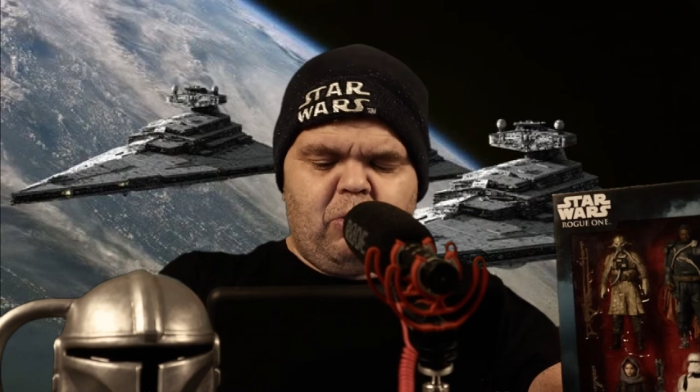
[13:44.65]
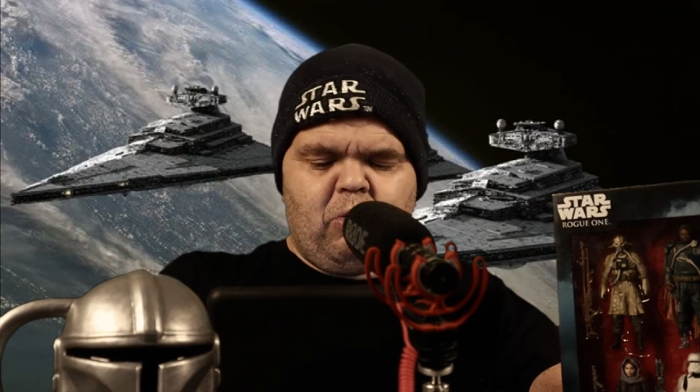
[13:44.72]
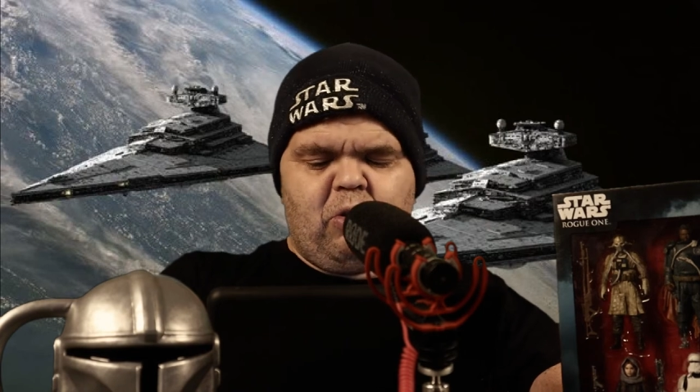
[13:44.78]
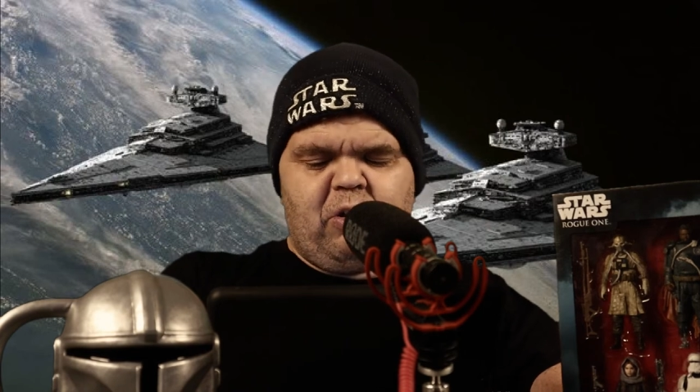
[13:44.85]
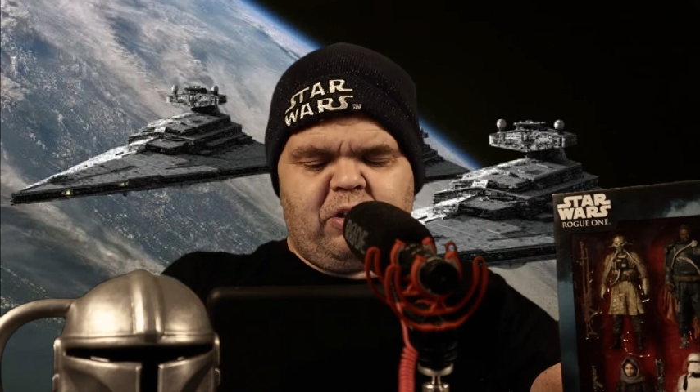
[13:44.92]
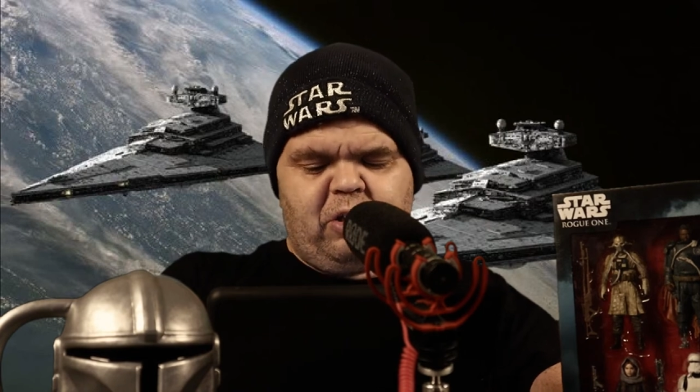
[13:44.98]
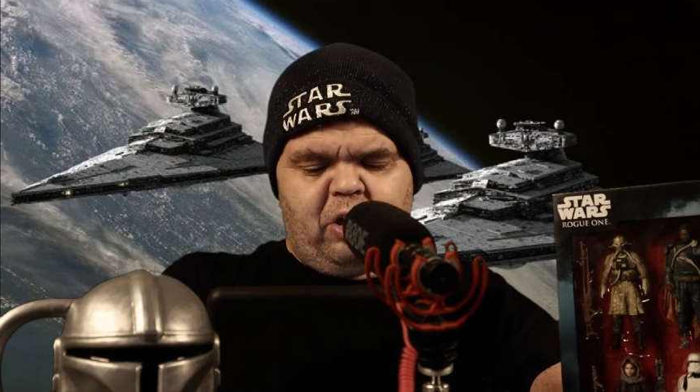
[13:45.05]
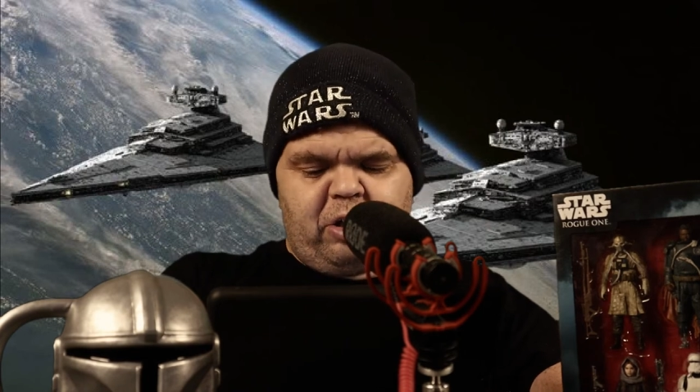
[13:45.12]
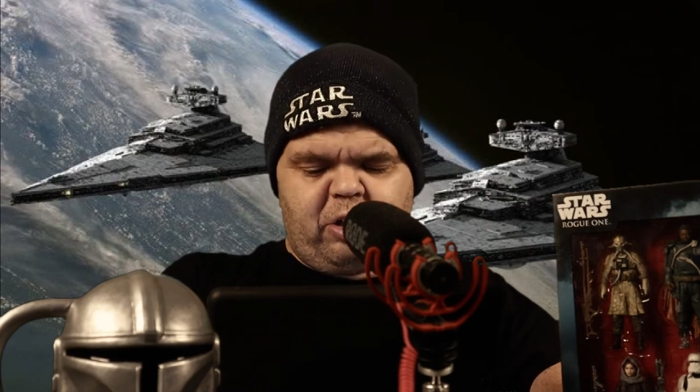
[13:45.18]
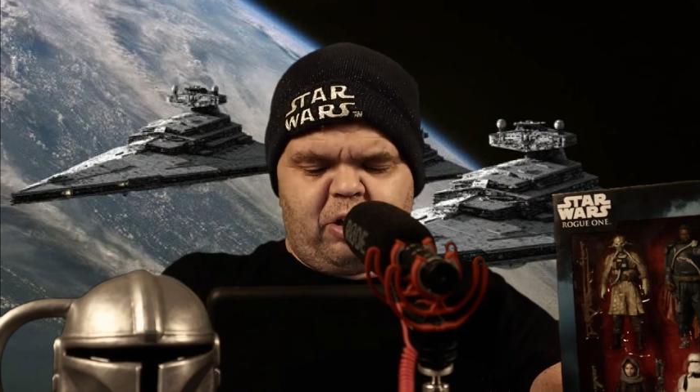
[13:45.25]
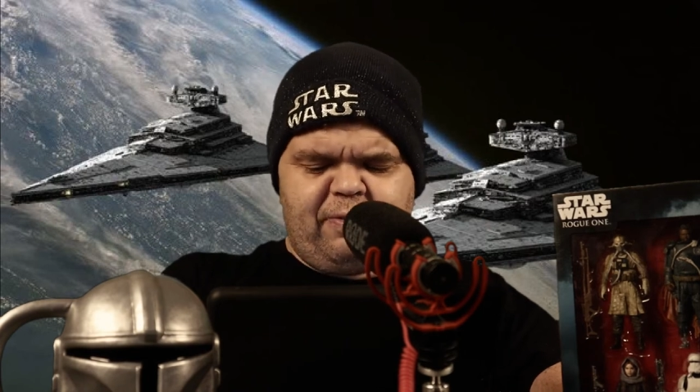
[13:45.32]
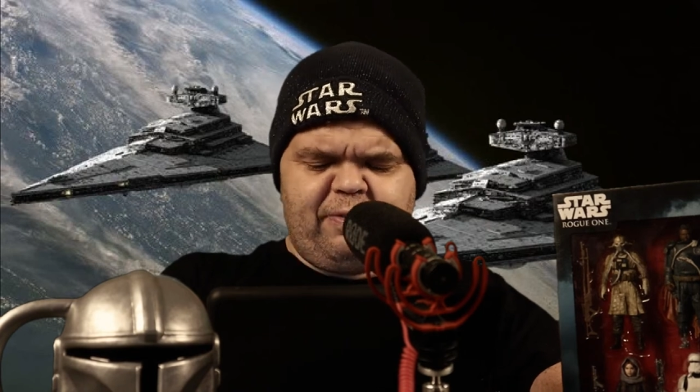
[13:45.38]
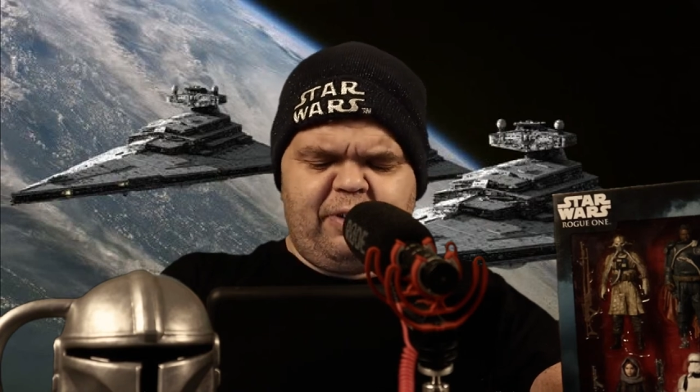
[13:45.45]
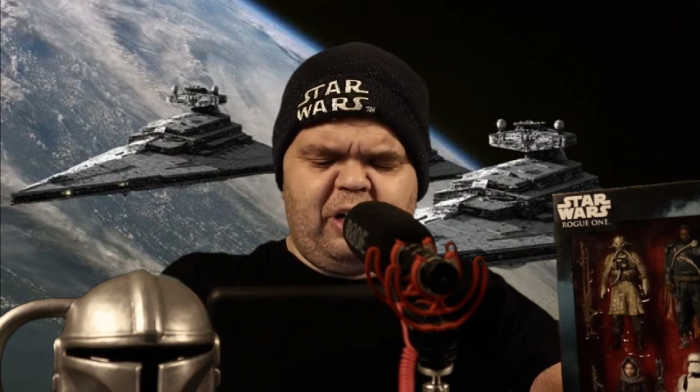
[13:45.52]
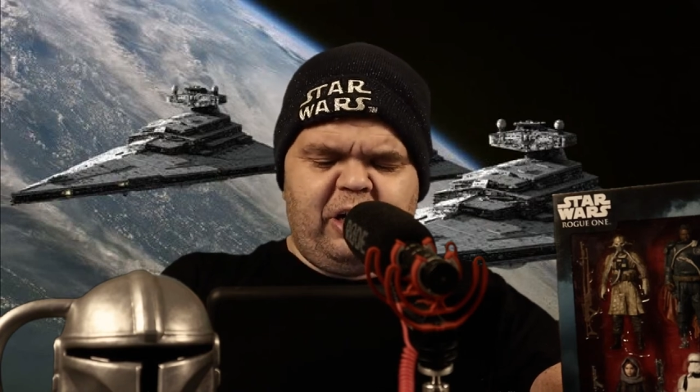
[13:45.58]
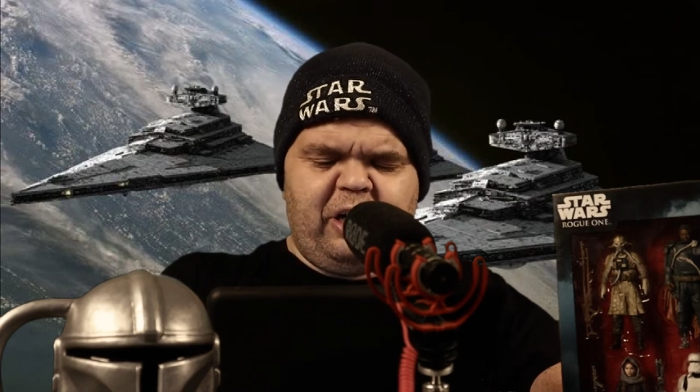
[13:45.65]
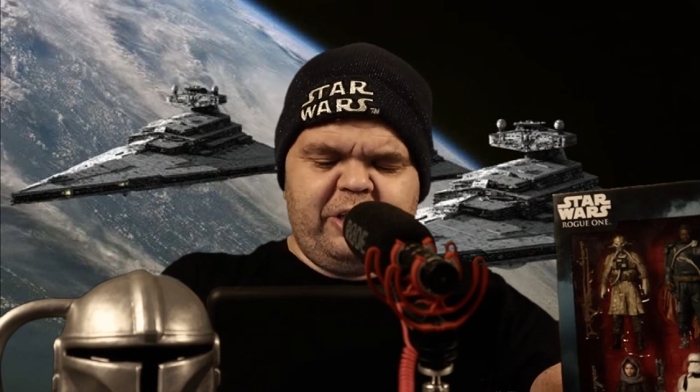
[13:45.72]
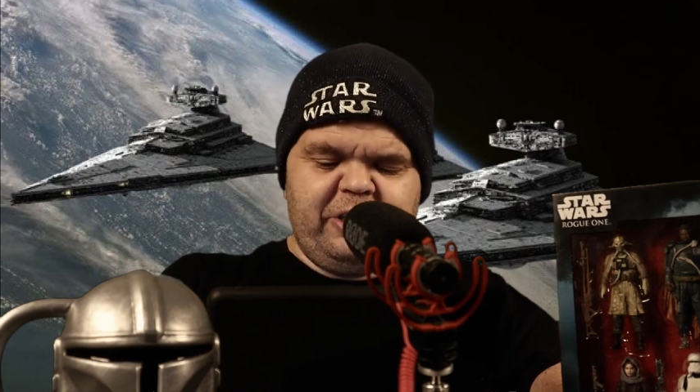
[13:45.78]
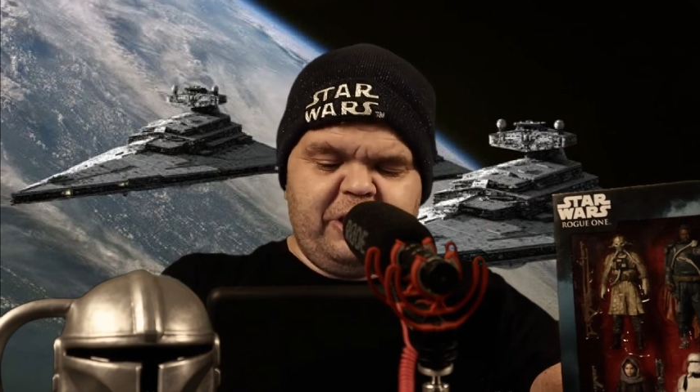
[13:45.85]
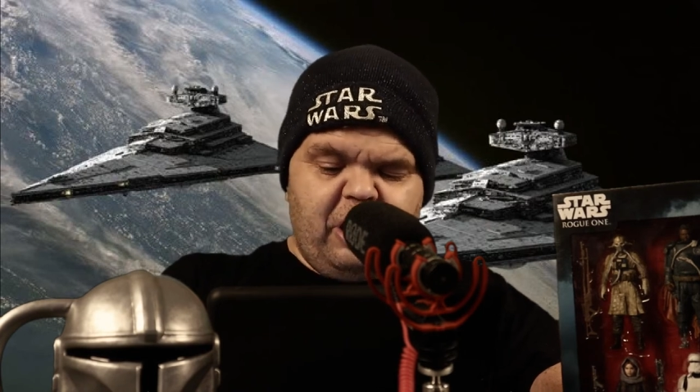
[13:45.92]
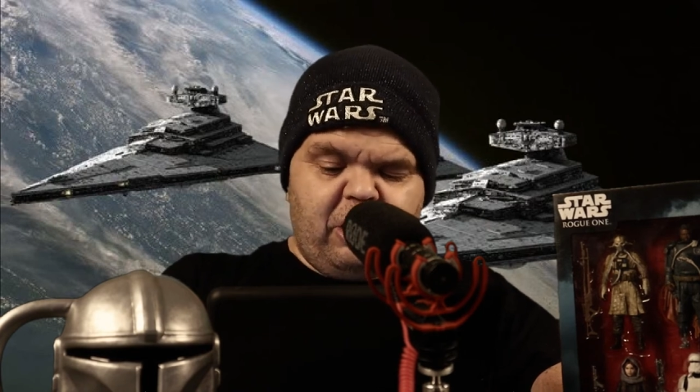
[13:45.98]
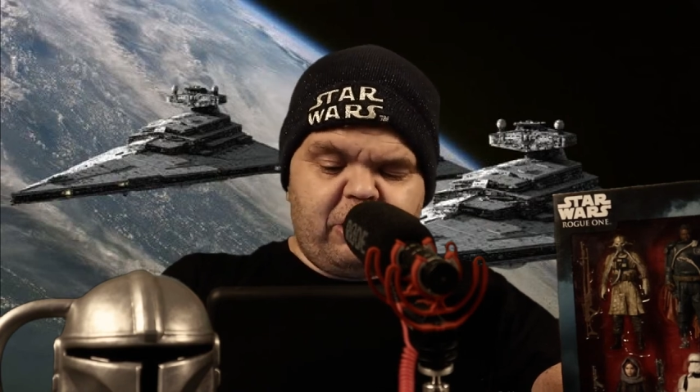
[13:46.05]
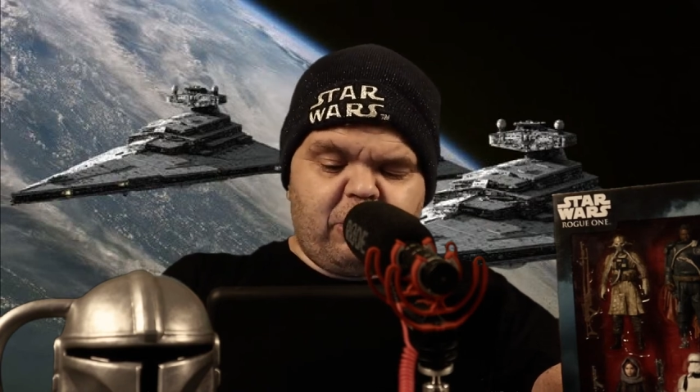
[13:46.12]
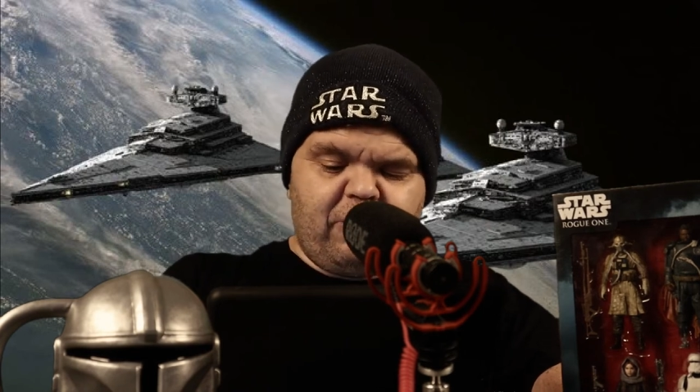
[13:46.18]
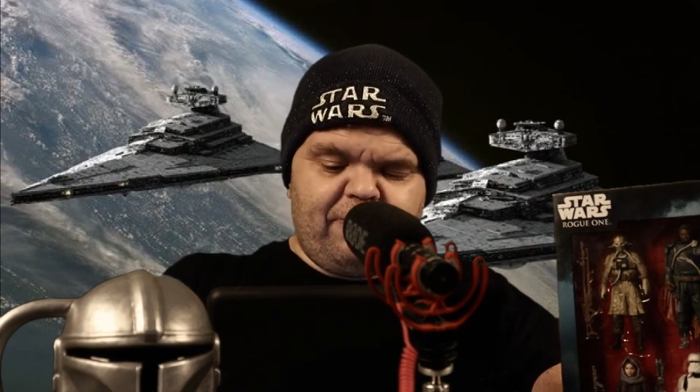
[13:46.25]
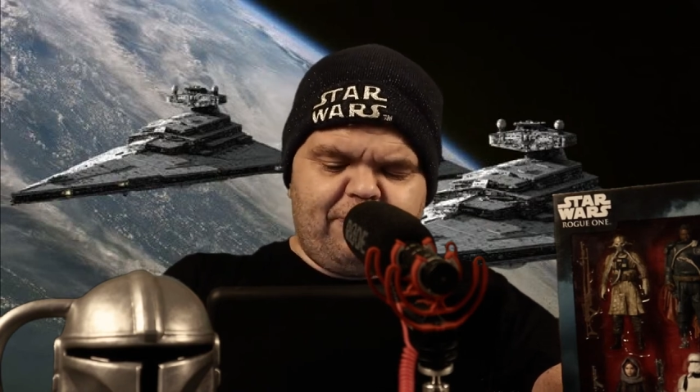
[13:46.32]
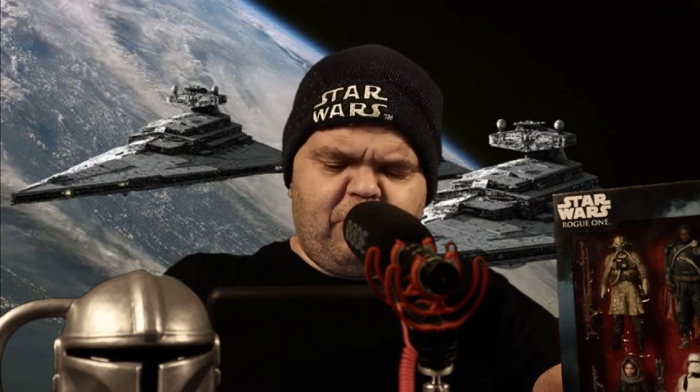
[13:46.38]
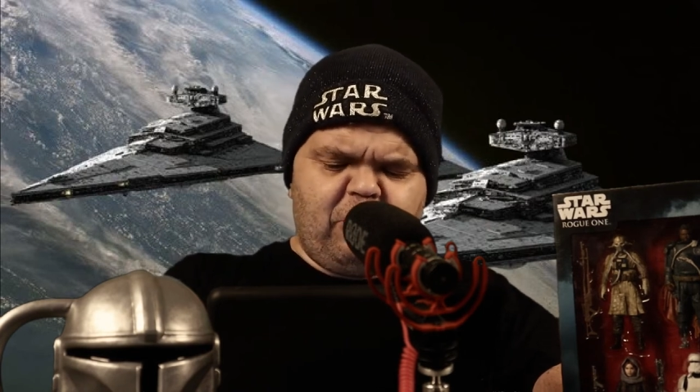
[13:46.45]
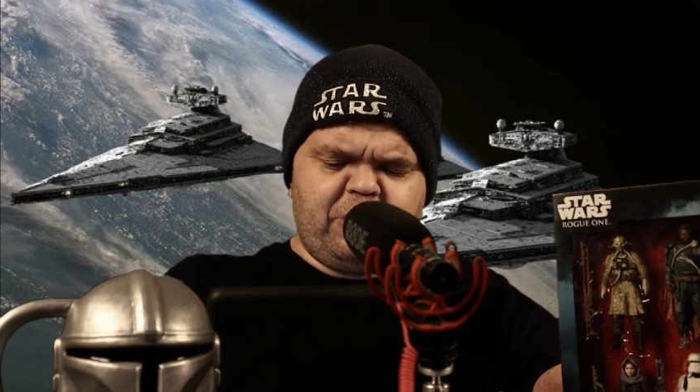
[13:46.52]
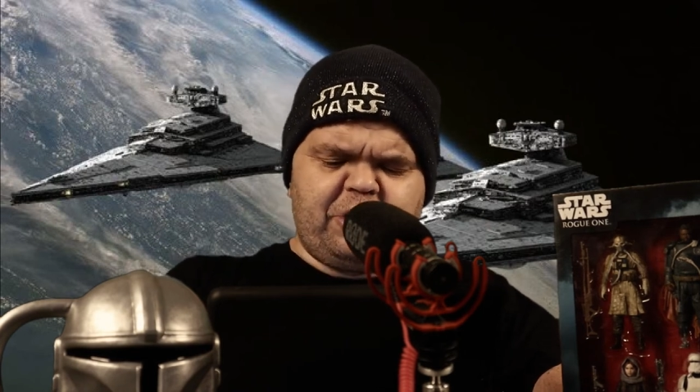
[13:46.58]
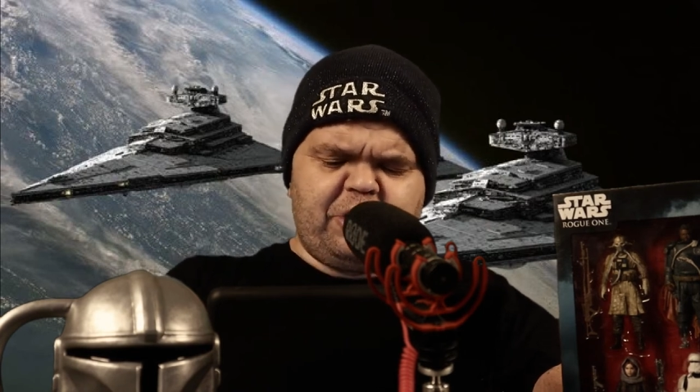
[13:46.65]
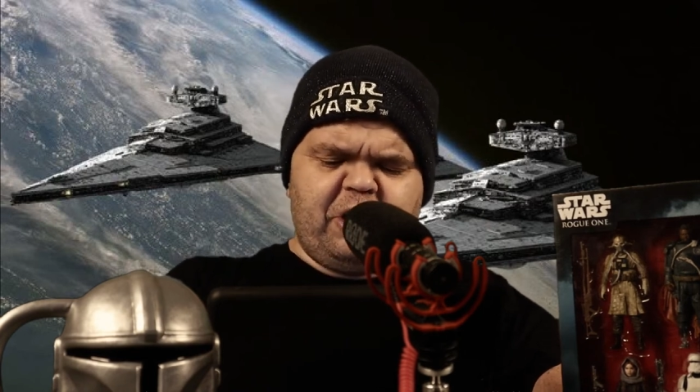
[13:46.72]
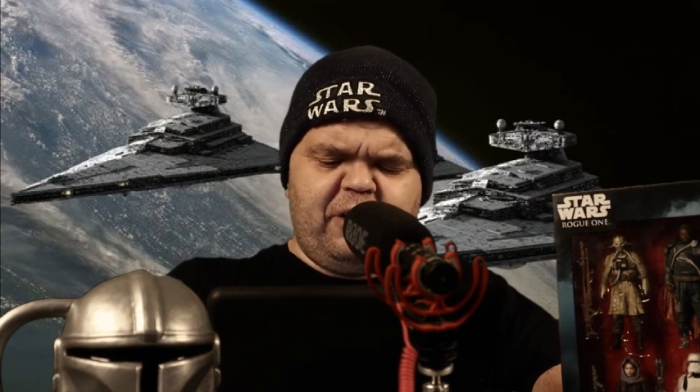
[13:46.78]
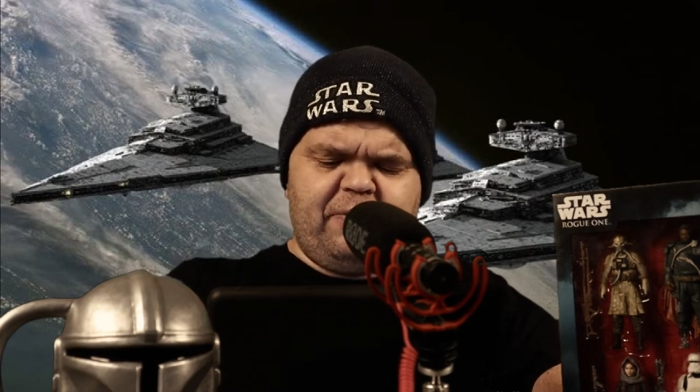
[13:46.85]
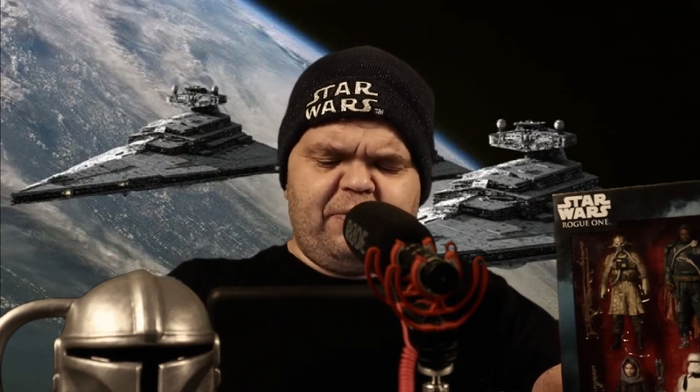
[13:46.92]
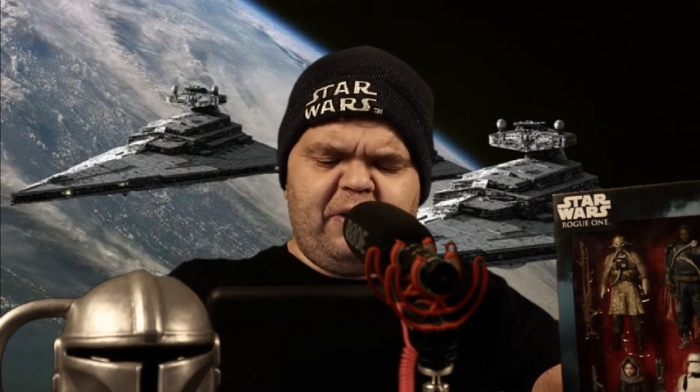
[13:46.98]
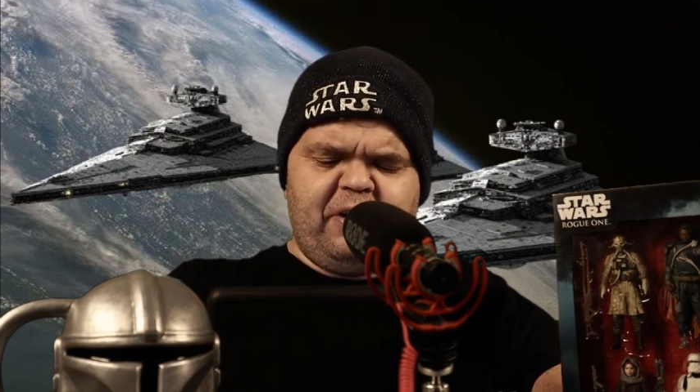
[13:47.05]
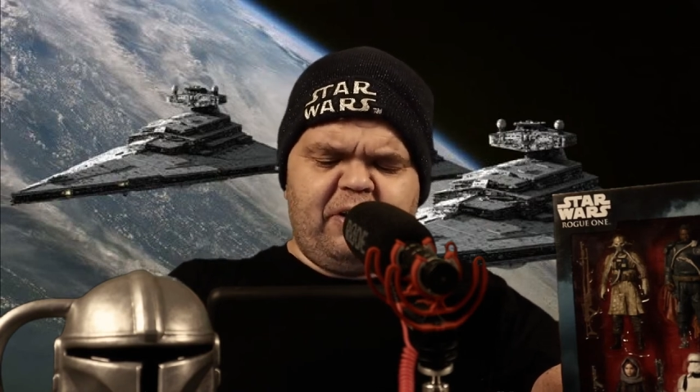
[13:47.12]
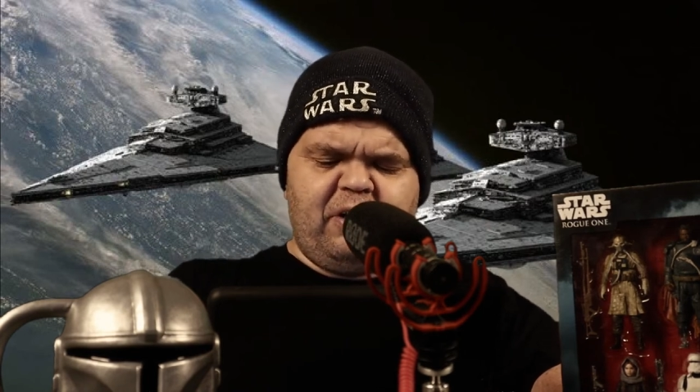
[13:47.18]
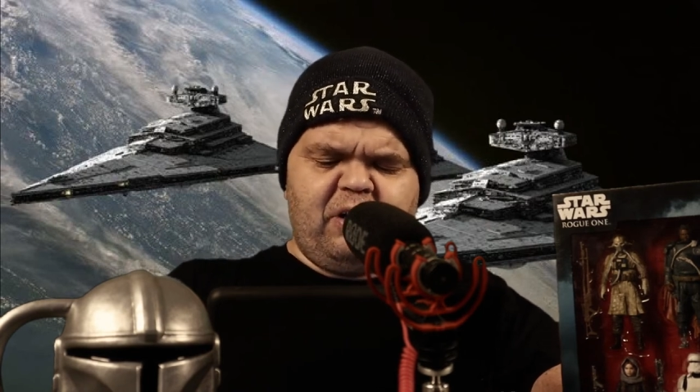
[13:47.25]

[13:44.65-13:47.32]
or a younger version of